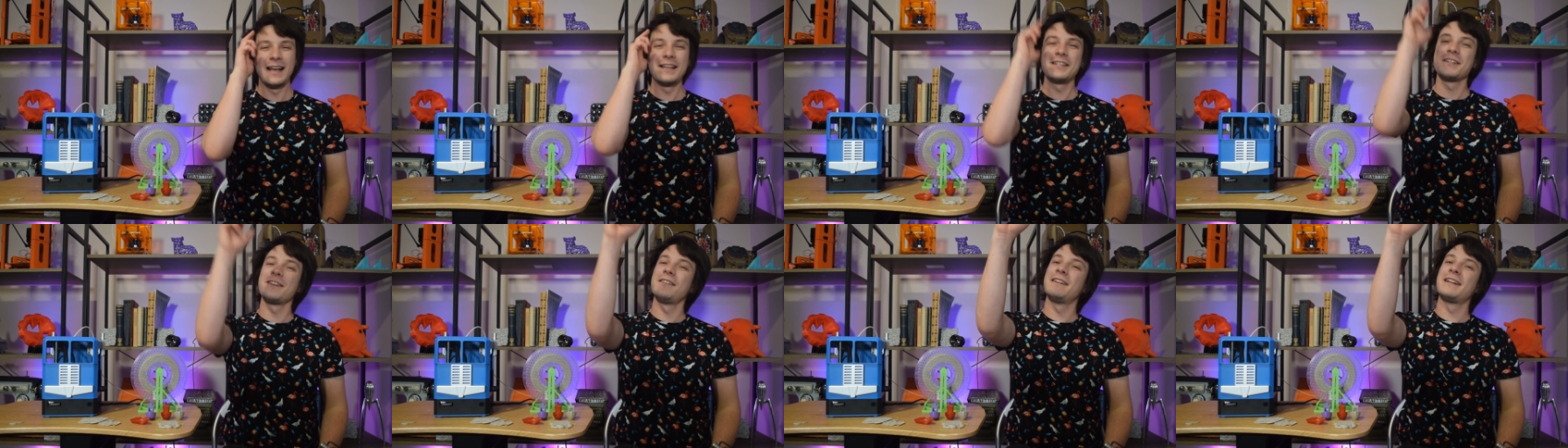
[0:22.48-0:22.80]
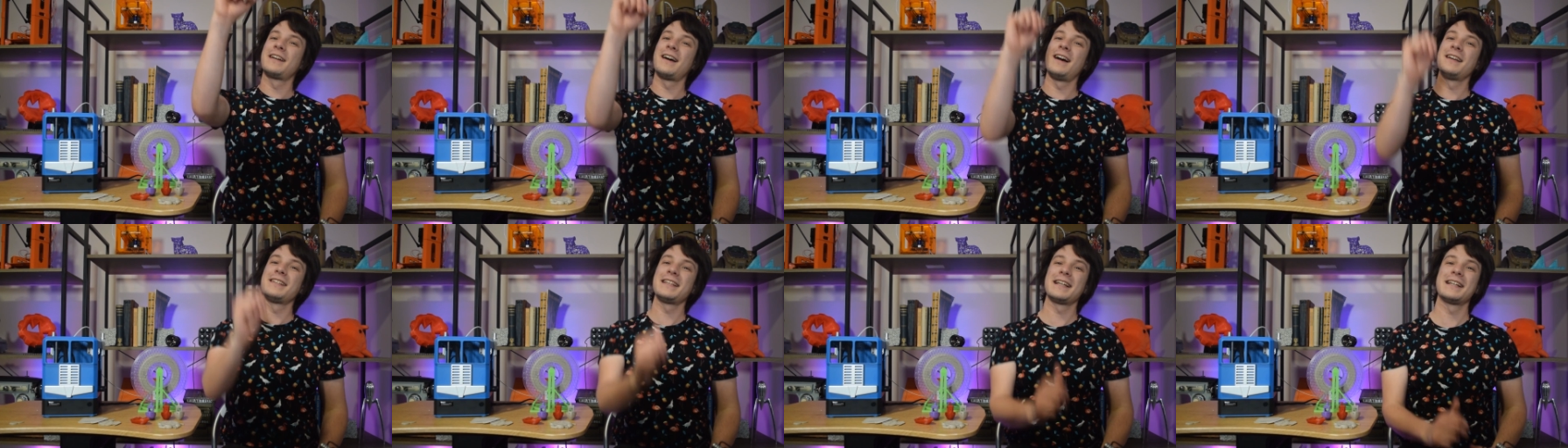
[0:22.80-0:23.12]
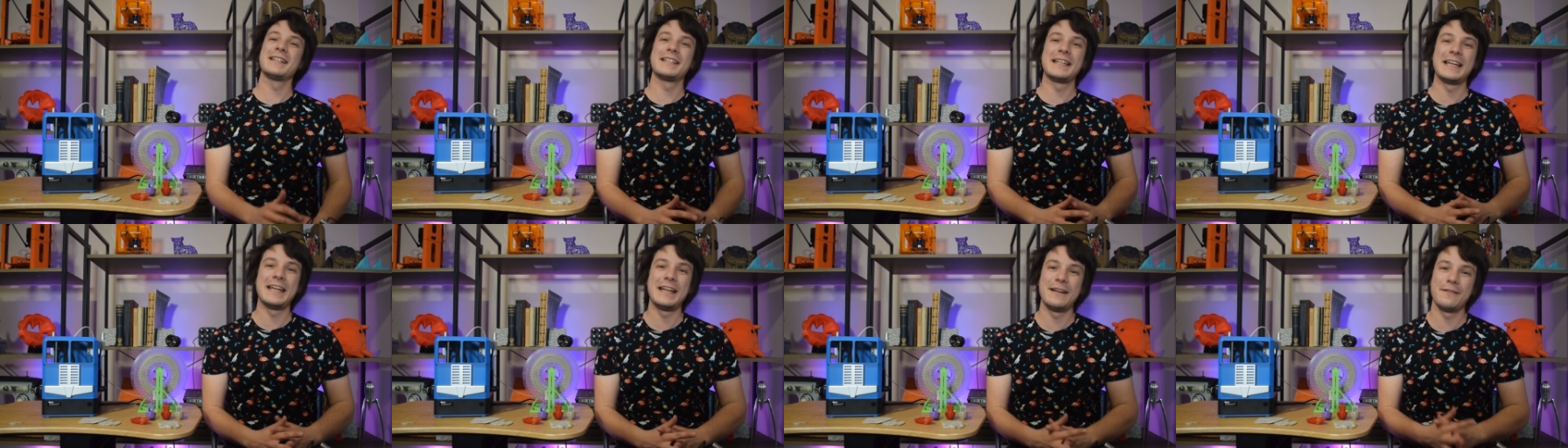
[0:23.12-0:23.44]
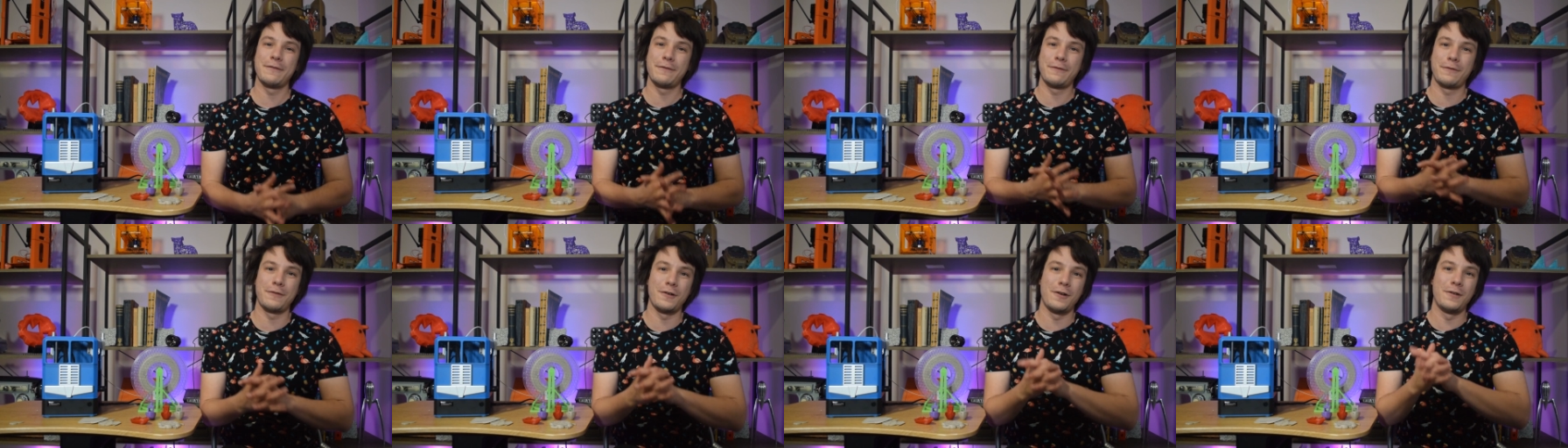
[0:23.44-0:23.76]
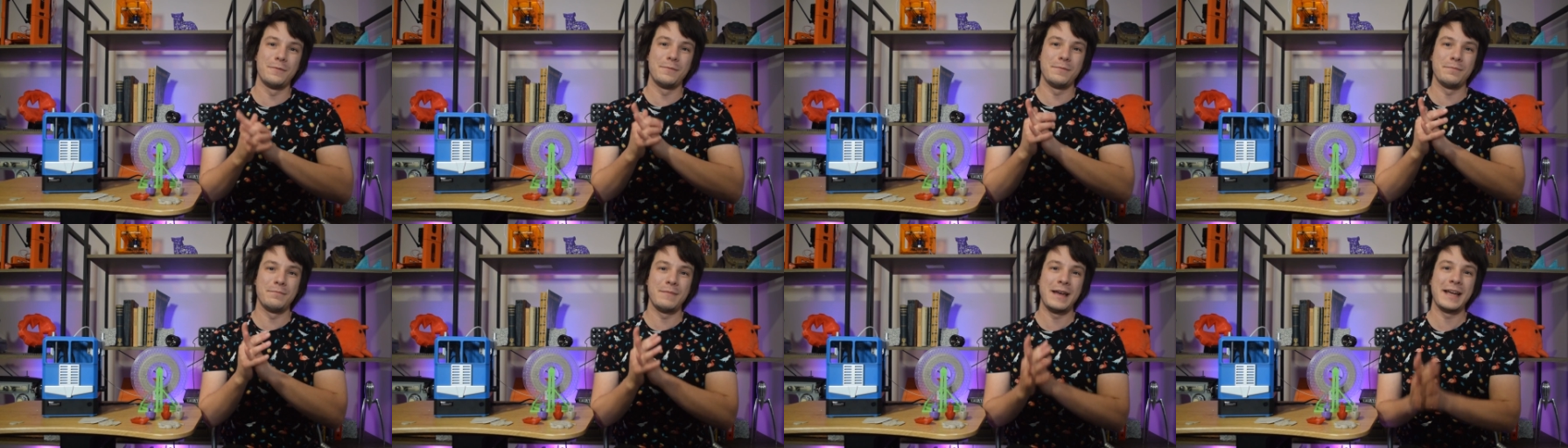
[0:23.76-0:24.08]
How's it going, guys? Angus here
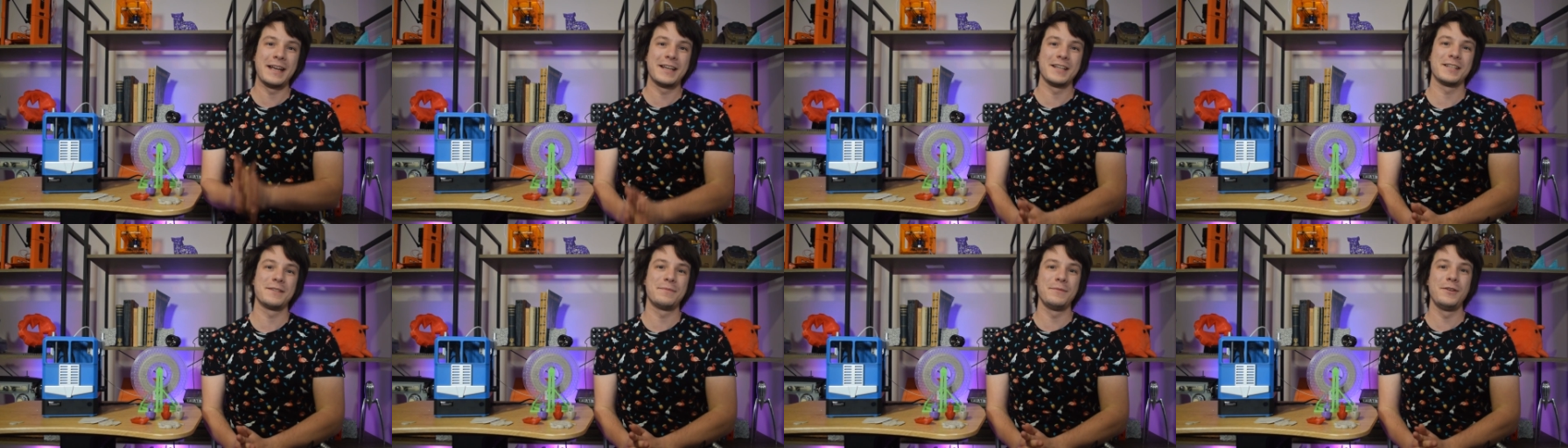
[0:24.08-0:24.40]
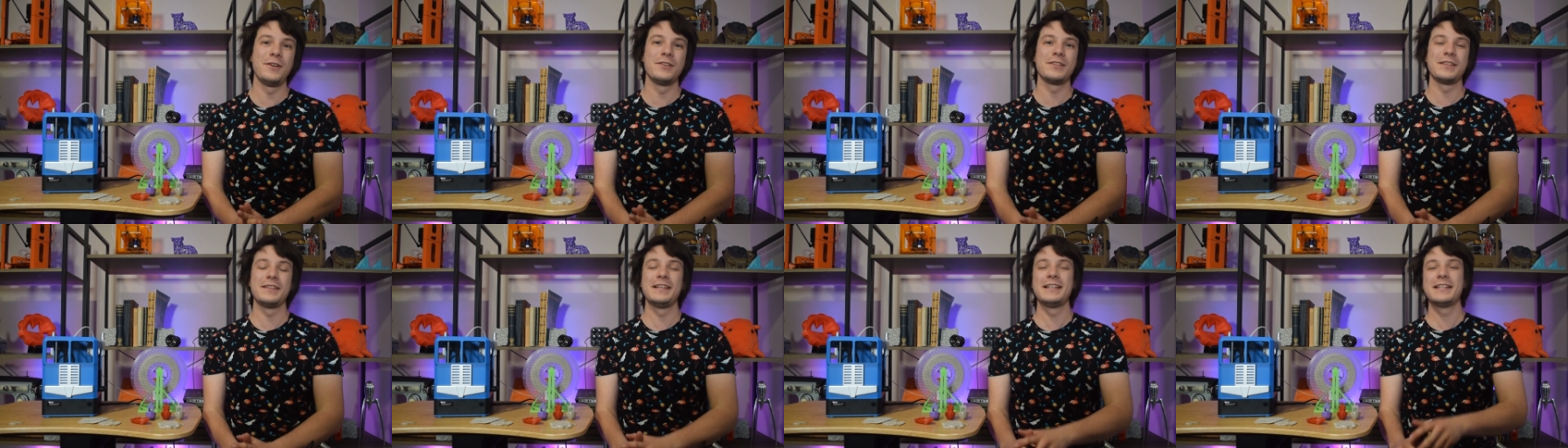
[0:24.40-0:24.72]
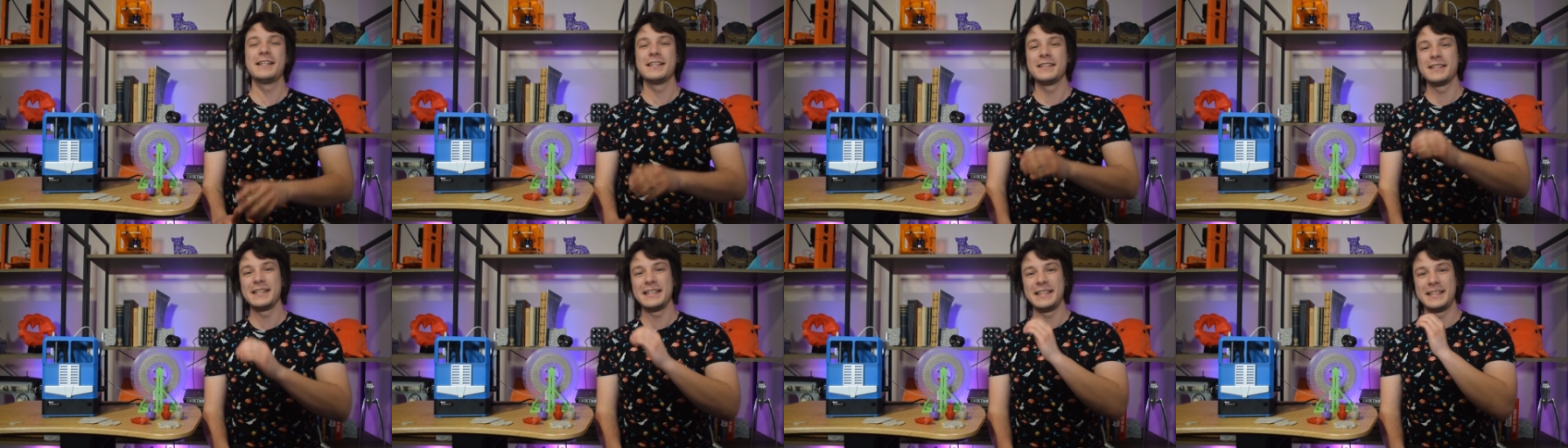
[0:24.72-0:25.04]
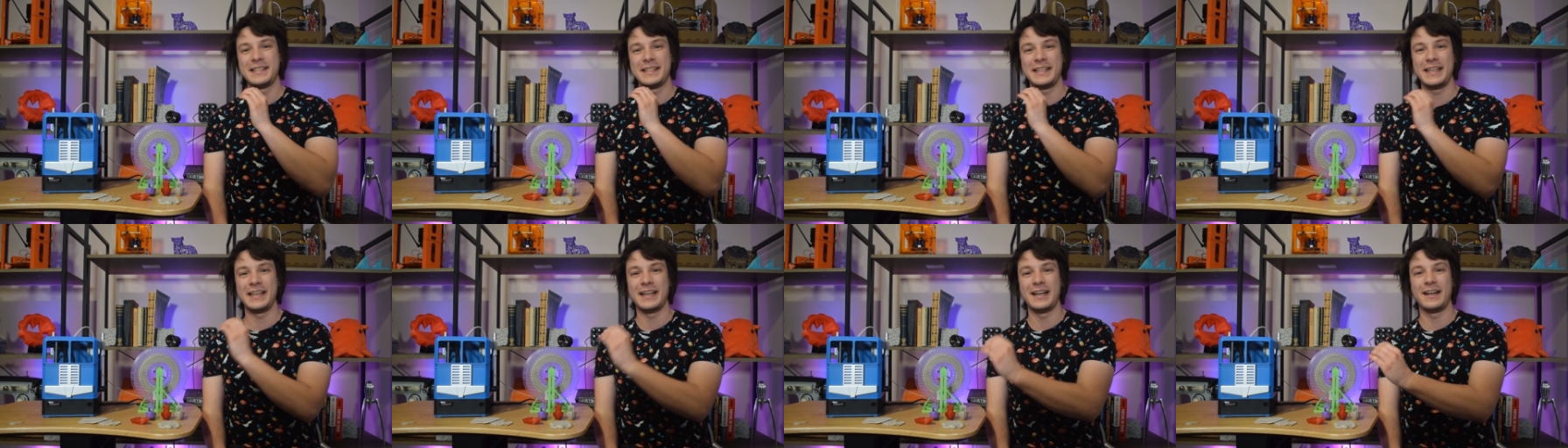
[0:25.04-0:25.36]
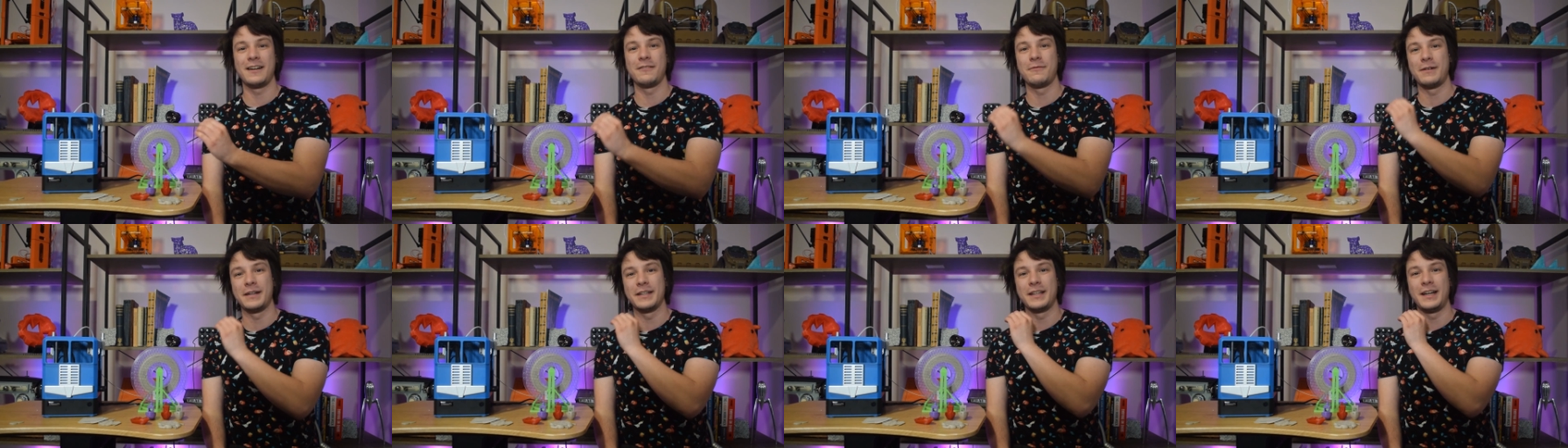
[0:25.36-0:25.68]
from Maker's Muse, and this is the
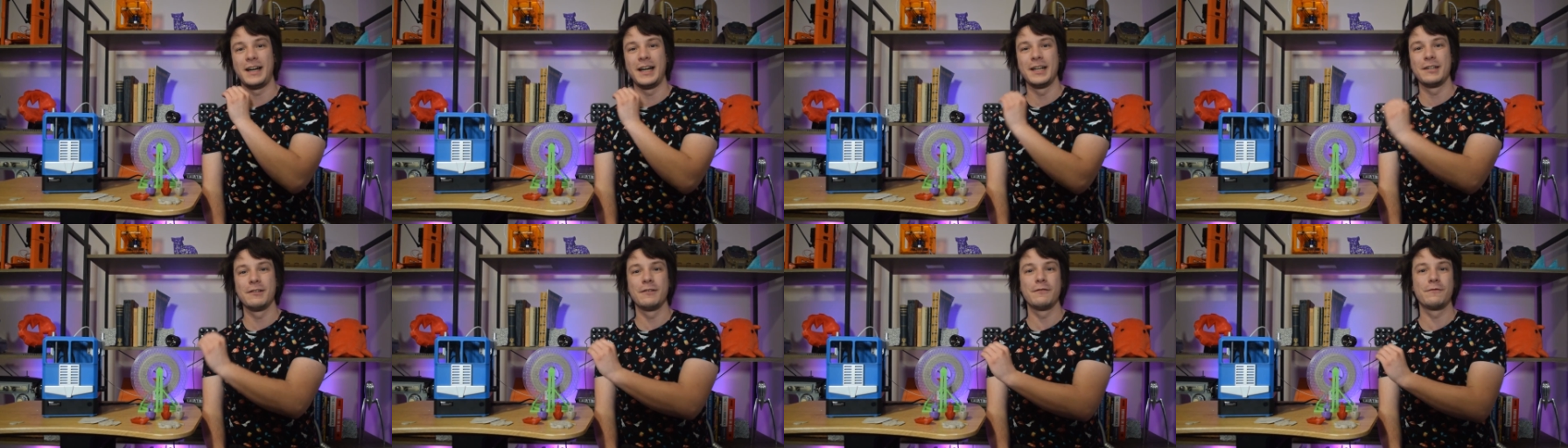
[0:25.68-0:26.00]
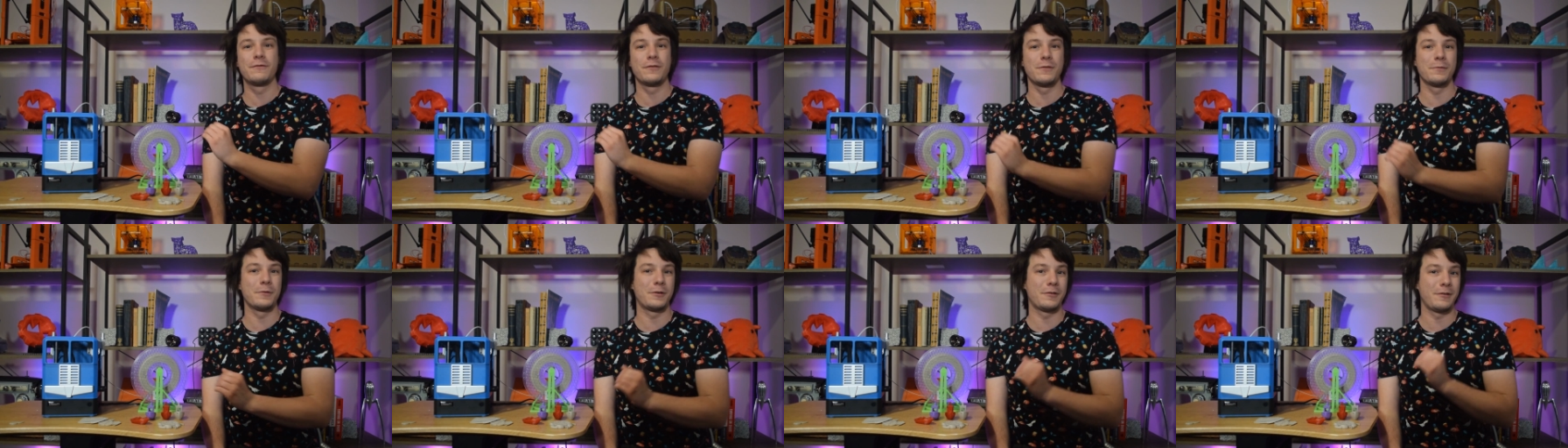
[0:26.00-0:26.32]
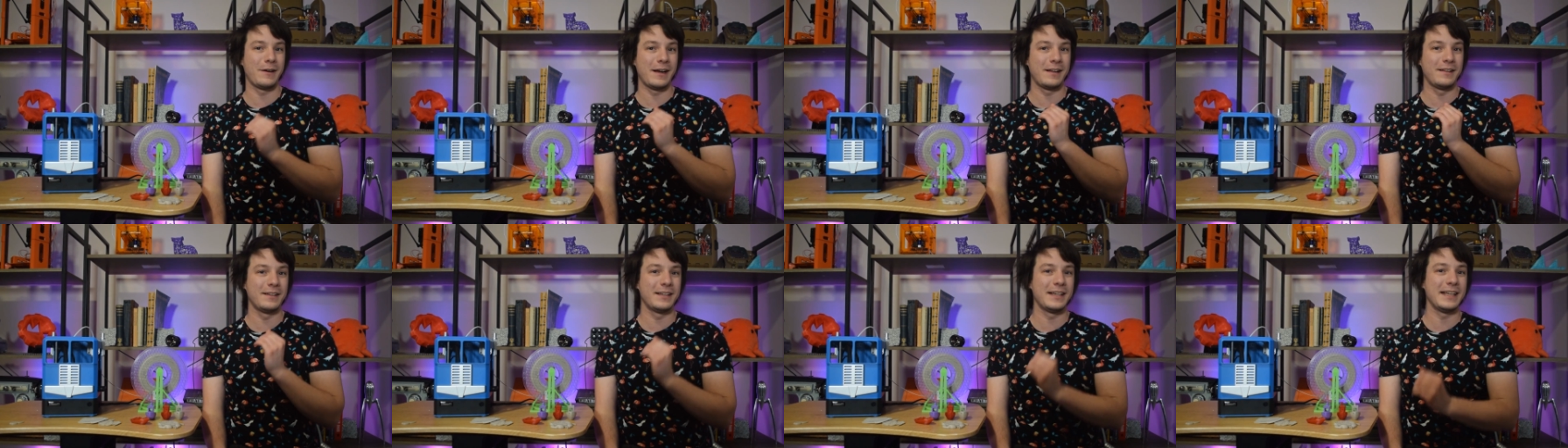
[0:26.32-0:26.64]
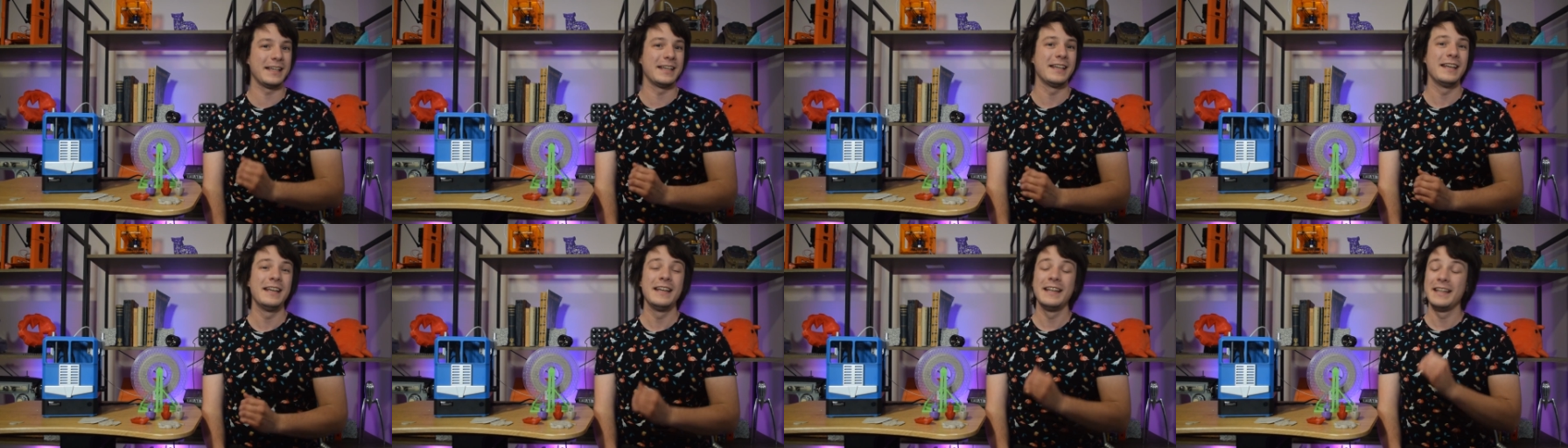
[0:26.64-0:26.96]
CR-100 from Creality.